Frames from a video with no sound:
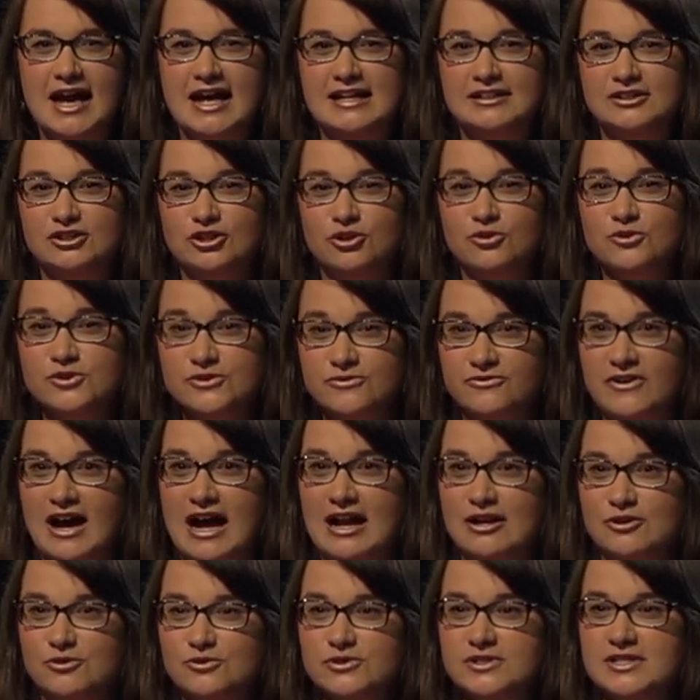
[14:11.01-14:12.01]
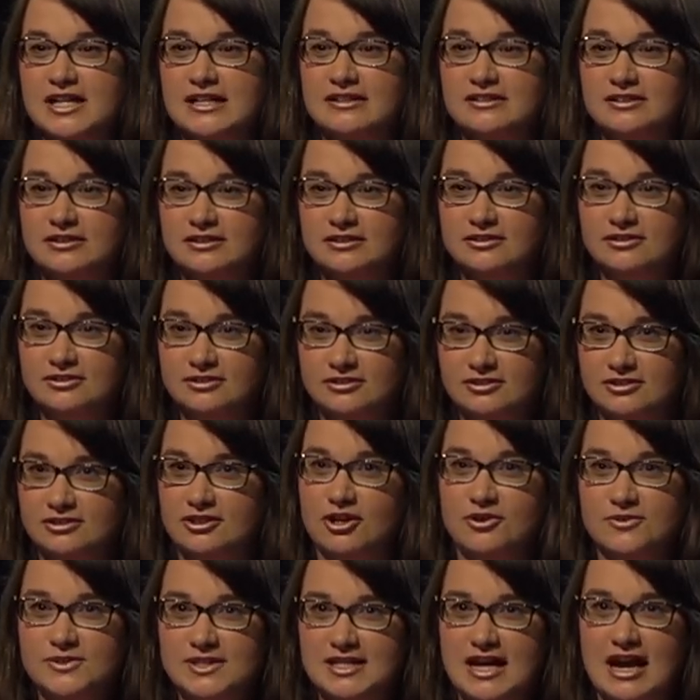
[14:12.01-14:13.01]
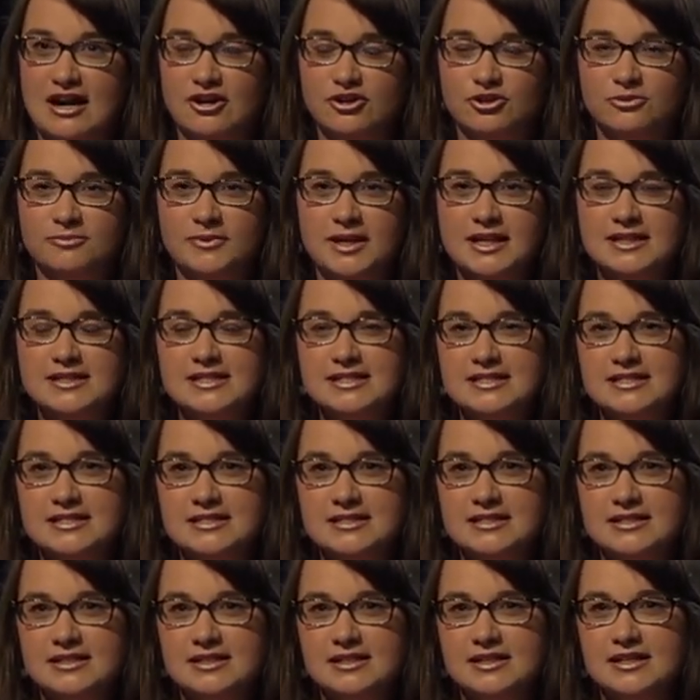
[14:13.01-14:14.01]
and those values and those arguments,